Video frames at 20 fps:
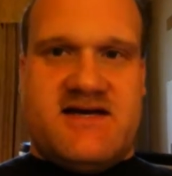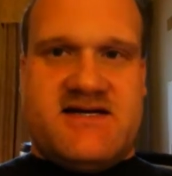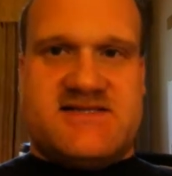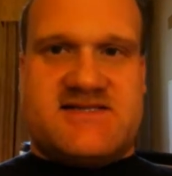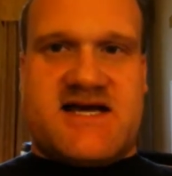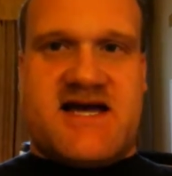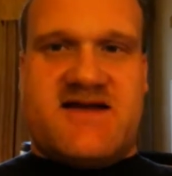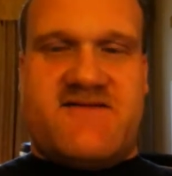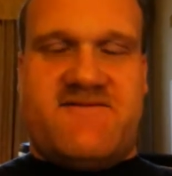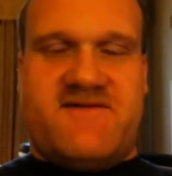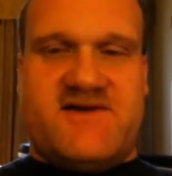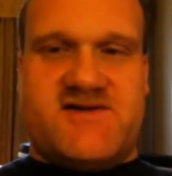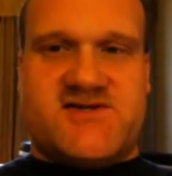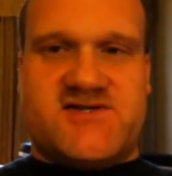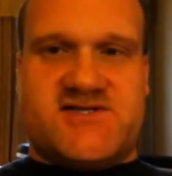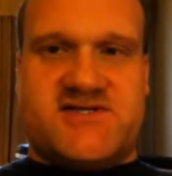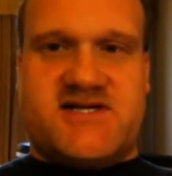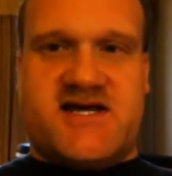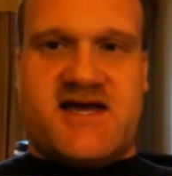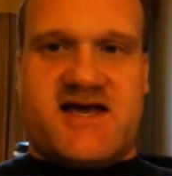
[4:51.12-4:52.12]
is kind of
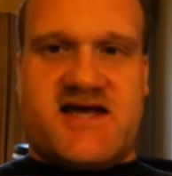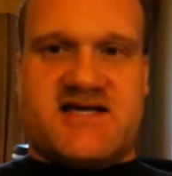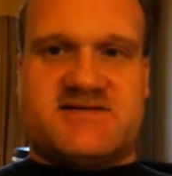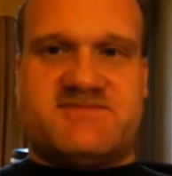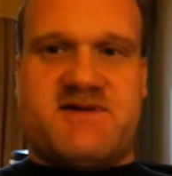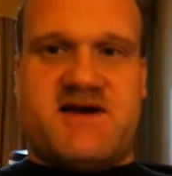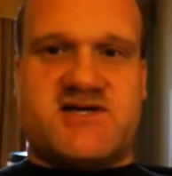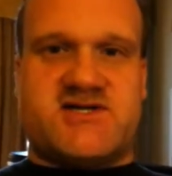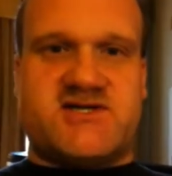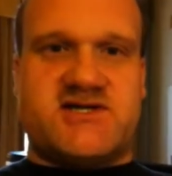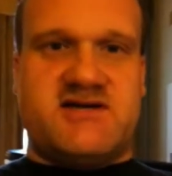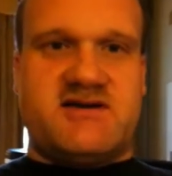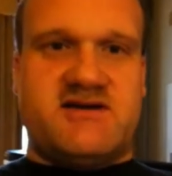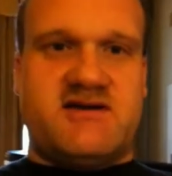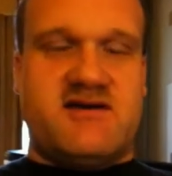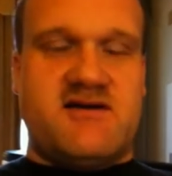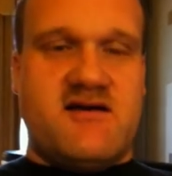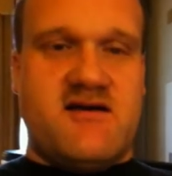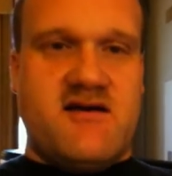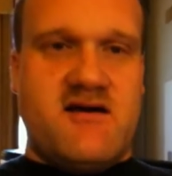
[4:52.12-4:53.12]
interesting,
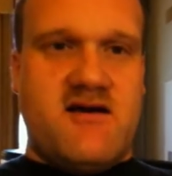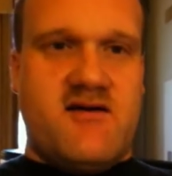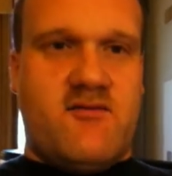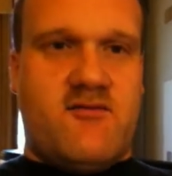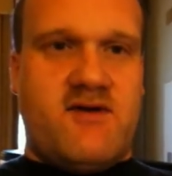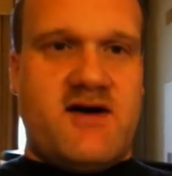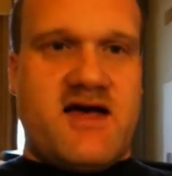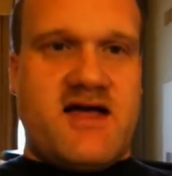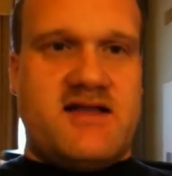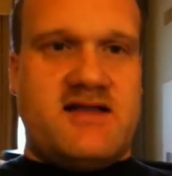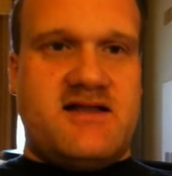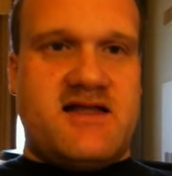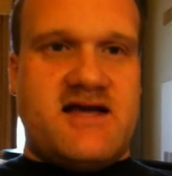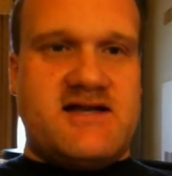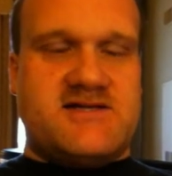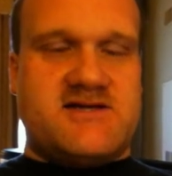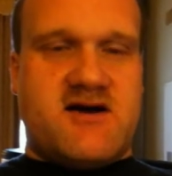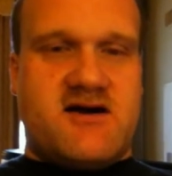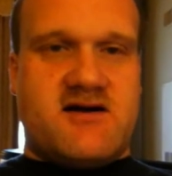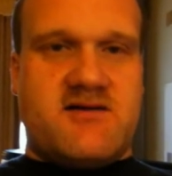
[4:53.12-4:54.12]
especially when
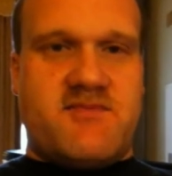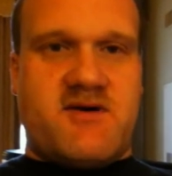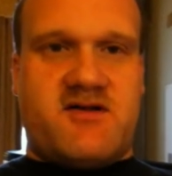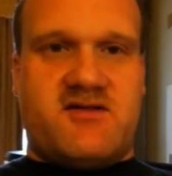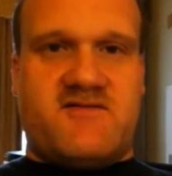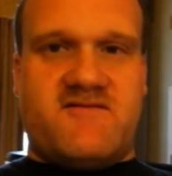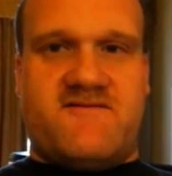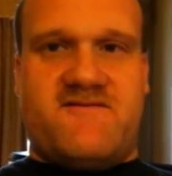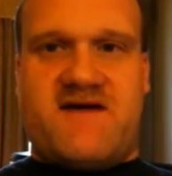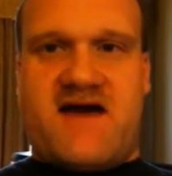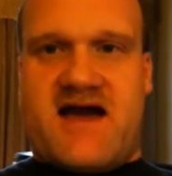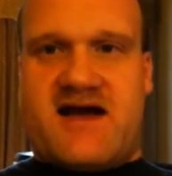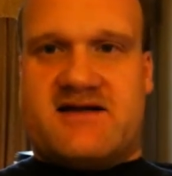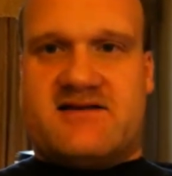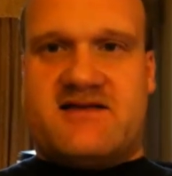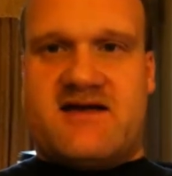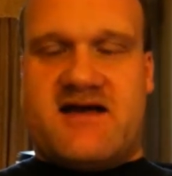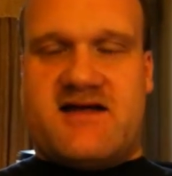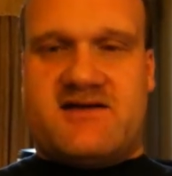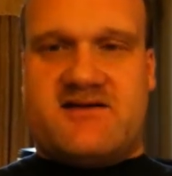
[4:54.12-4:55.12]
they talk about the
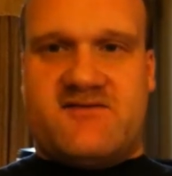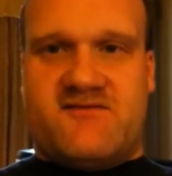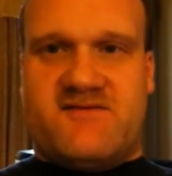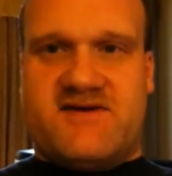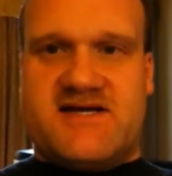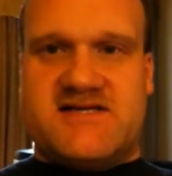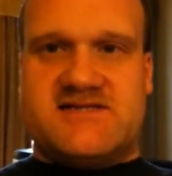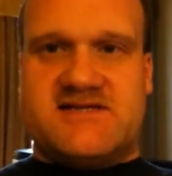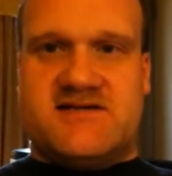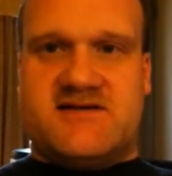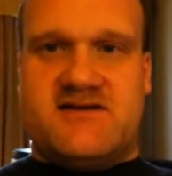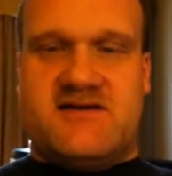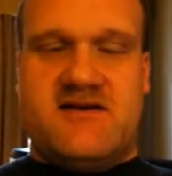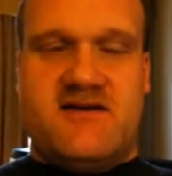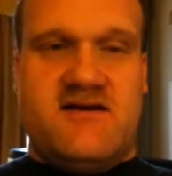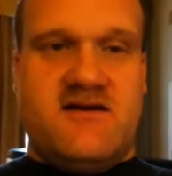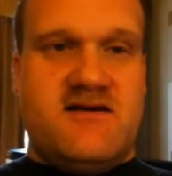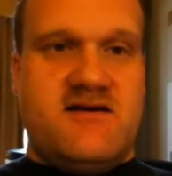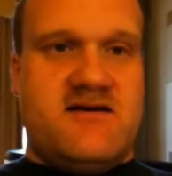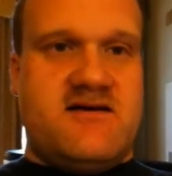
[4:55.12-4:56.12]
fact that the reason
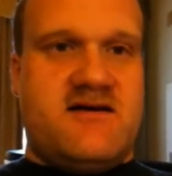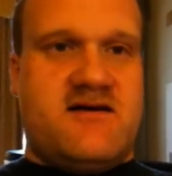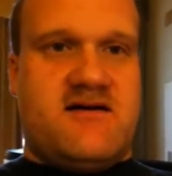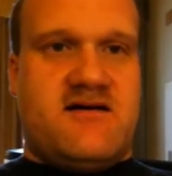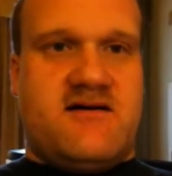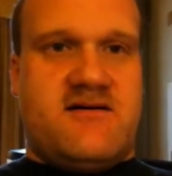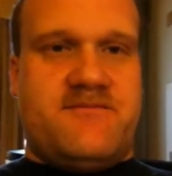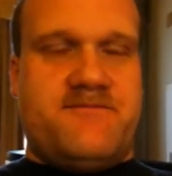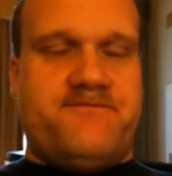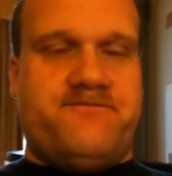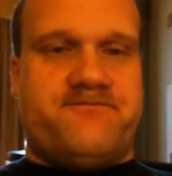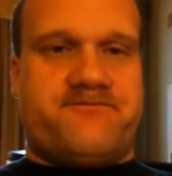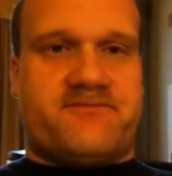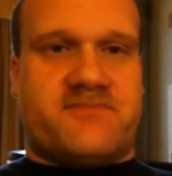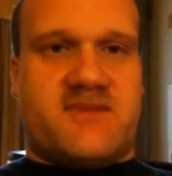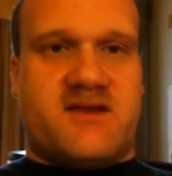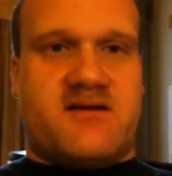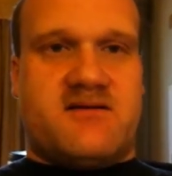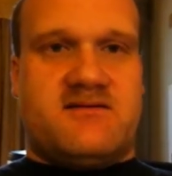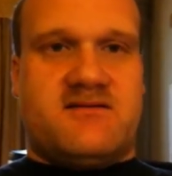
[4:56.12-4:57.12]

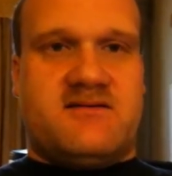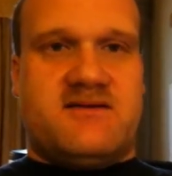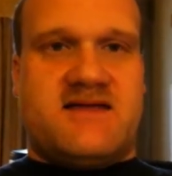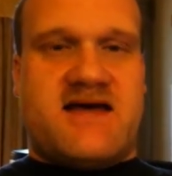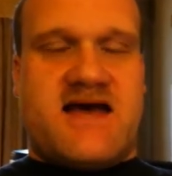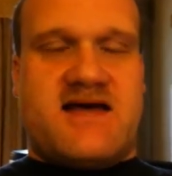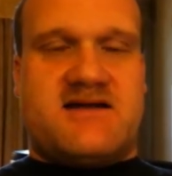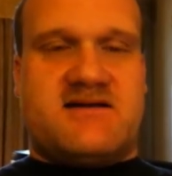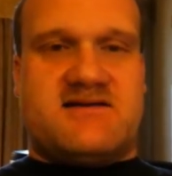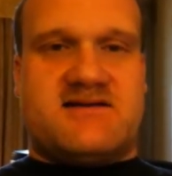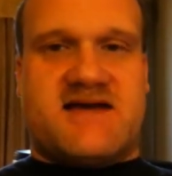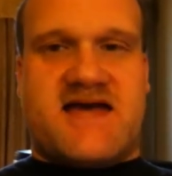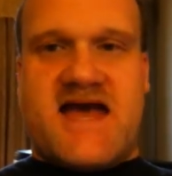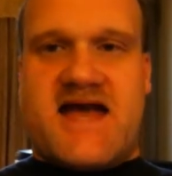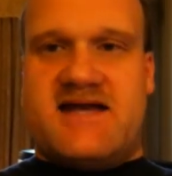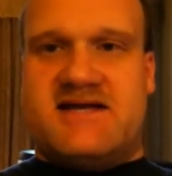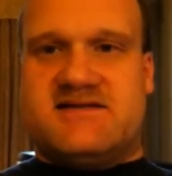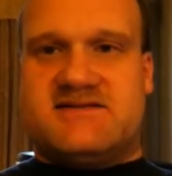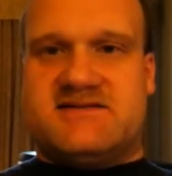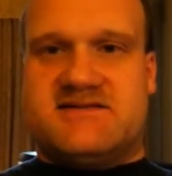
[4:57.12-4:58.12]
that
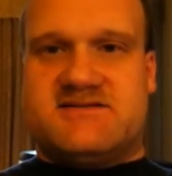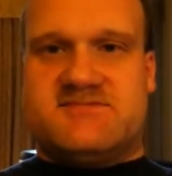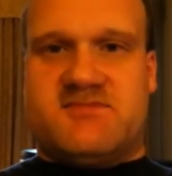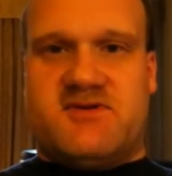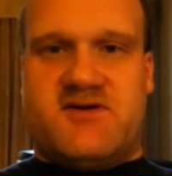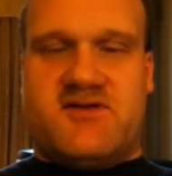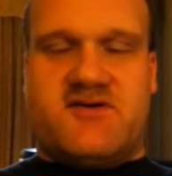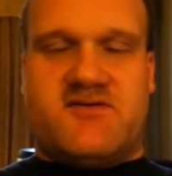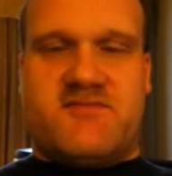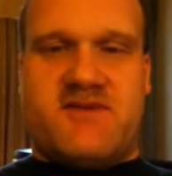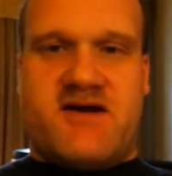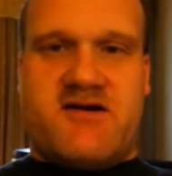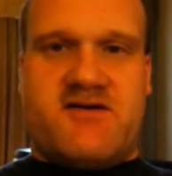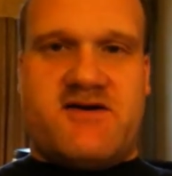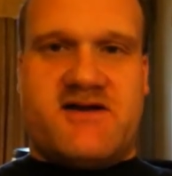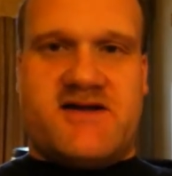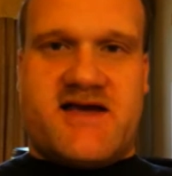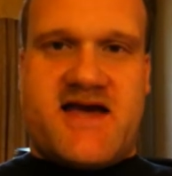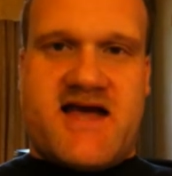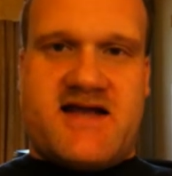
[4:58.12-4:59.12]
Katniss's mother
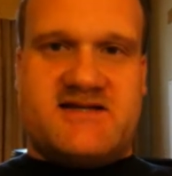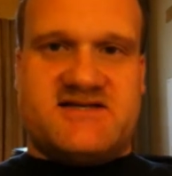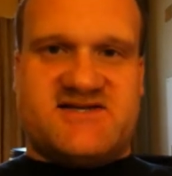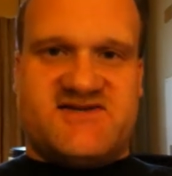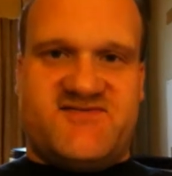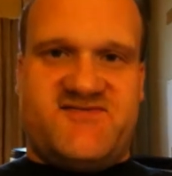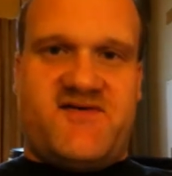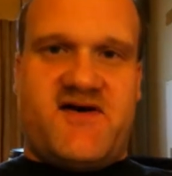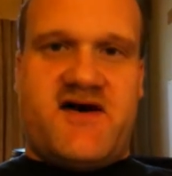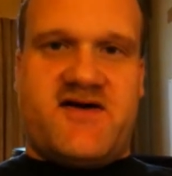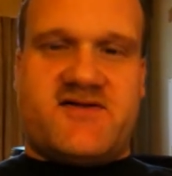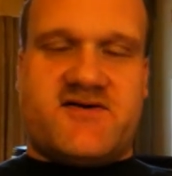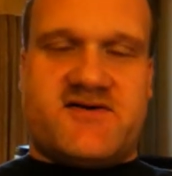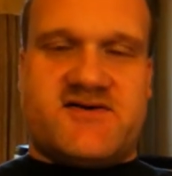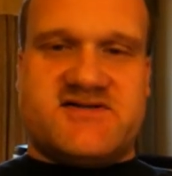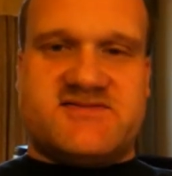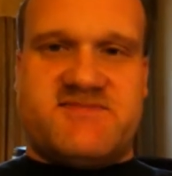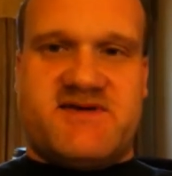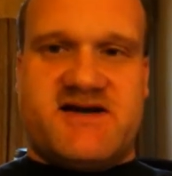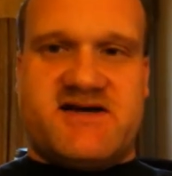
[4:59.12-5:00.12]
married Katniss's
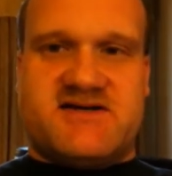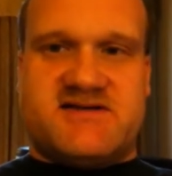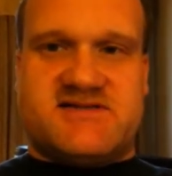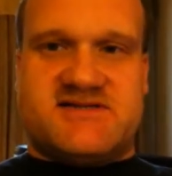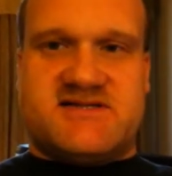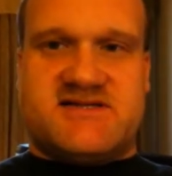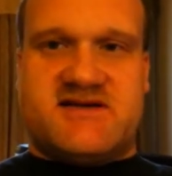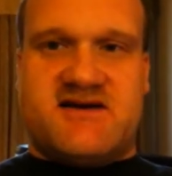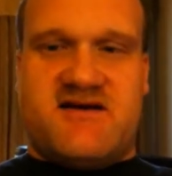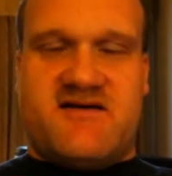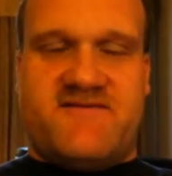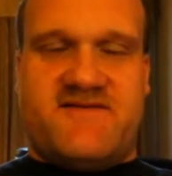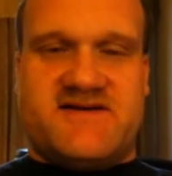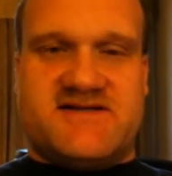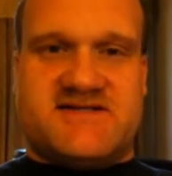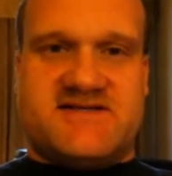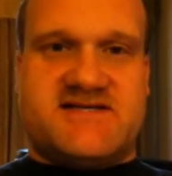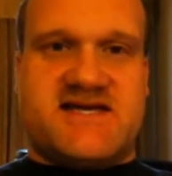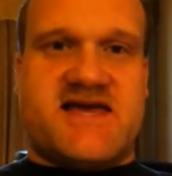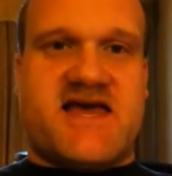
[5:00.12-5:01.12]
father is because of
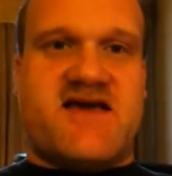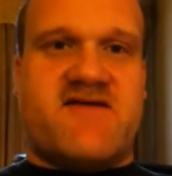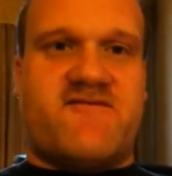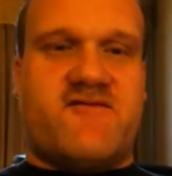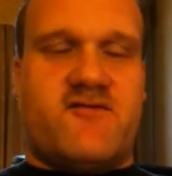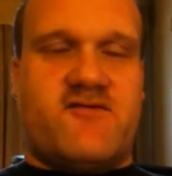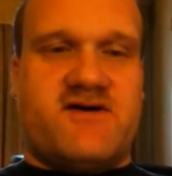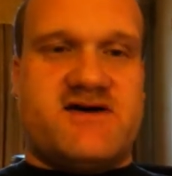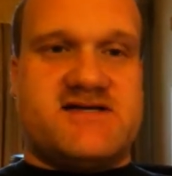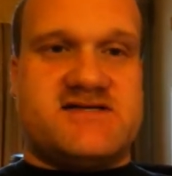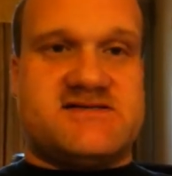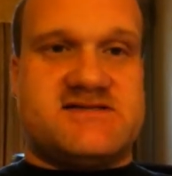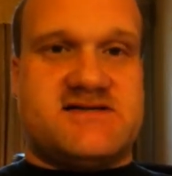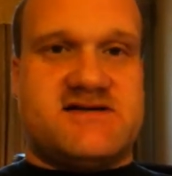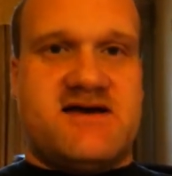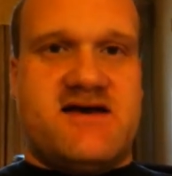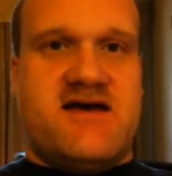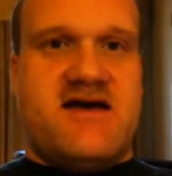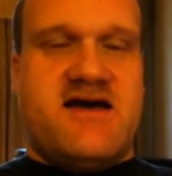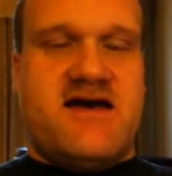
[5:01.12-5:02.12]
his singing
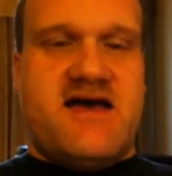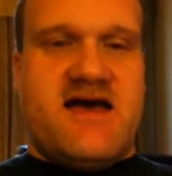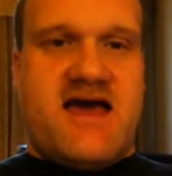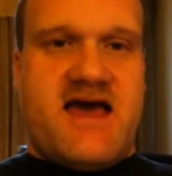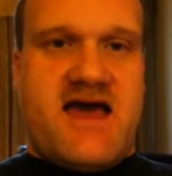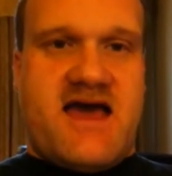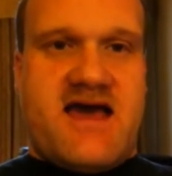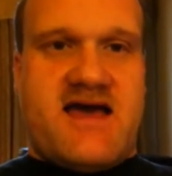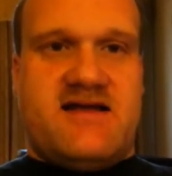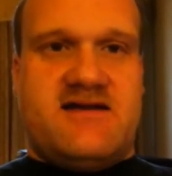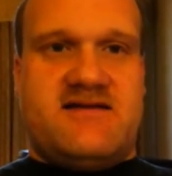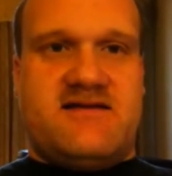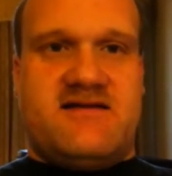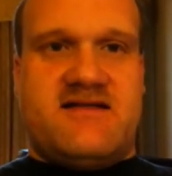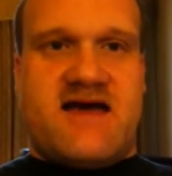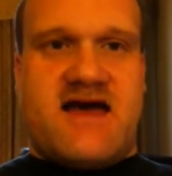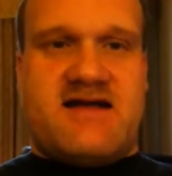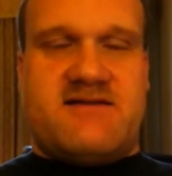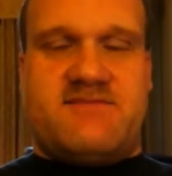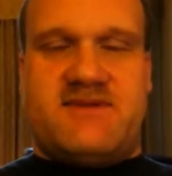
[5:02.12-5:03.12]
voice, and
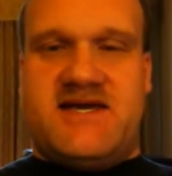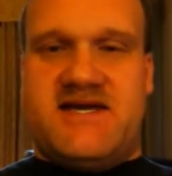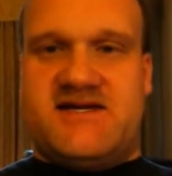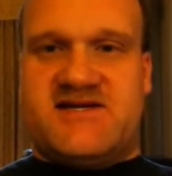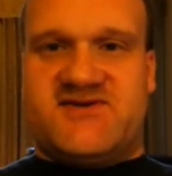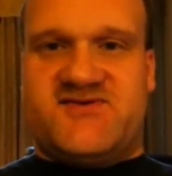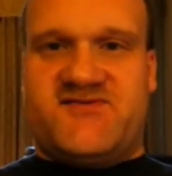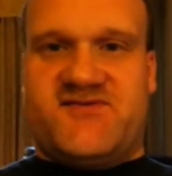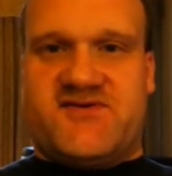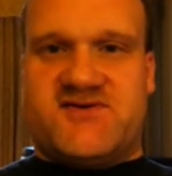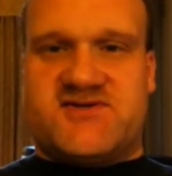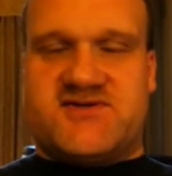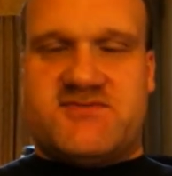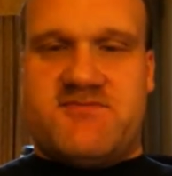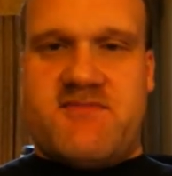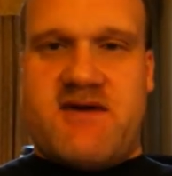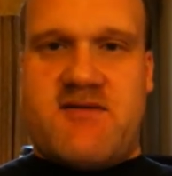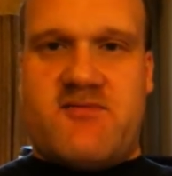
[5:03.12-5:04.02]
that Peeta's first